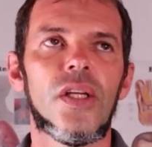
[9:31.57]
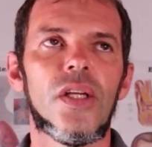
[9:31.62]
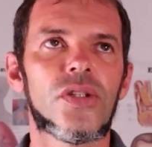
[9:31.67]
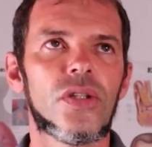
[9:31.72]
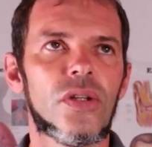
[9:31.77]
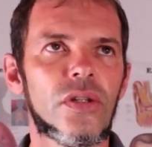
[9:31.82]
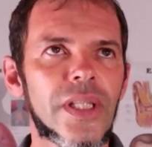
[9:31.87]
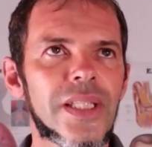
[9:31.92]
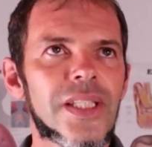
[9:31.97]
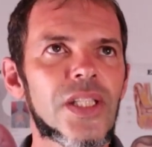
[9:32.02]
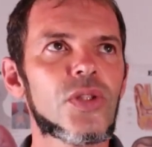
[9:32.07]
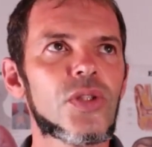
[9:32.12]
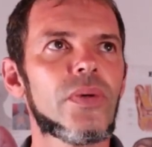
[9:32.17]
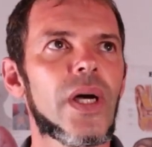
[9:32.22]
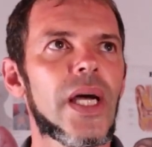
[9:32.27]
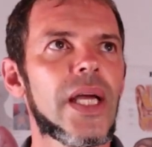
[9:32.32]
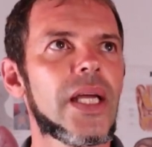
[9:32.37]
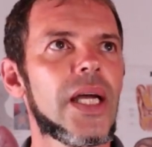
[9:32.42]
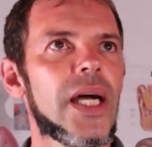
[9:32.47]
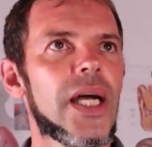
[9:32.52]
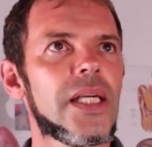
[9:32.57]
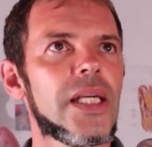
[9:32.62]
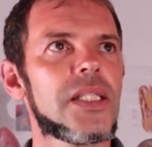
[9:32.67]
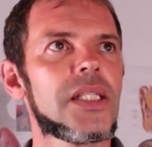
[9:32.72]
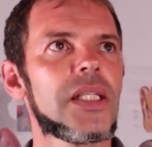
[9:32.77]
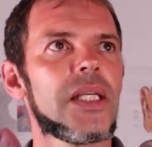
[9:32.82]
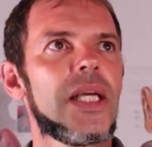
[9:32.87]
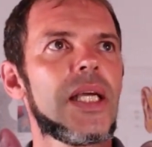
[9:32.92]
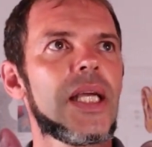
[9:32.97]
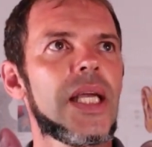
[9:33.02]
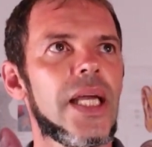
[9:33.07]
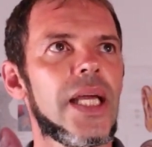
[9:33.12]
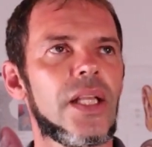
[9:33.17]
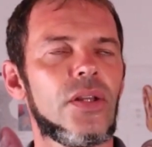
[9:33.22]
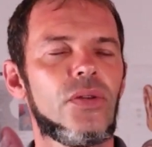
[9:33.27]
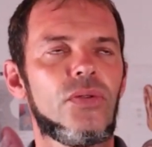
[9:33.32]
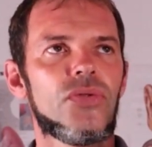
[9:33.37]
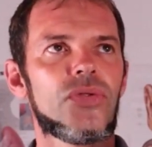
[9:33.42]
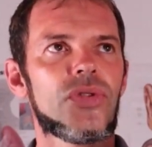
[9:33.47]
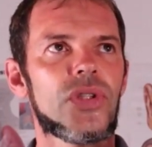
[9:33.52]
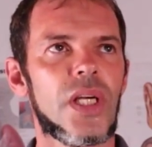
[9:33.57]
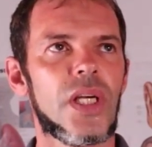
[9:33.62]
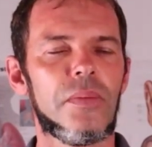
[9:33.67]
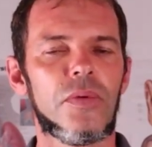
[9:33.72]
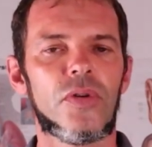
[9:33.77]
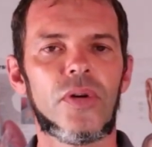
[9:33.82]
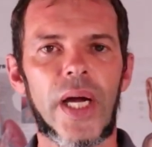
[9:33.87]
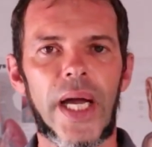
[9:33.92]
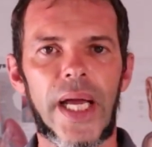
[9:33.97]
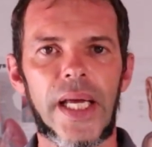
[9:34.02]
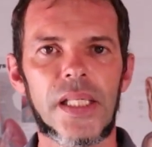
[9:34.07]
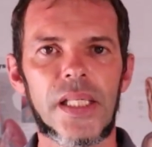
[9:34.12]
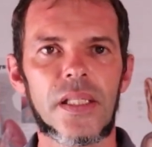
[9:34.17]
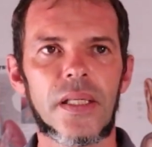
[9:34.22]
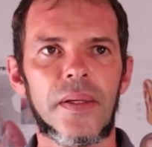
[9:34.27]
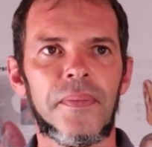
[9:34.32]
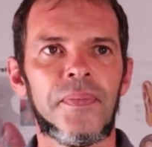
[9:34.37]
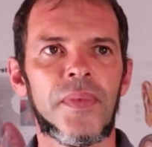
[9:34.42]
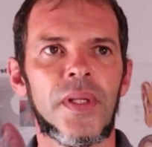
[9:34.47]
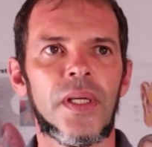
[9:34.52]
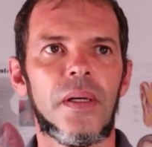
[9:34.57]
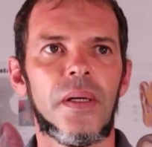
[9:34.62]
So this is why, guys, again, to summarize,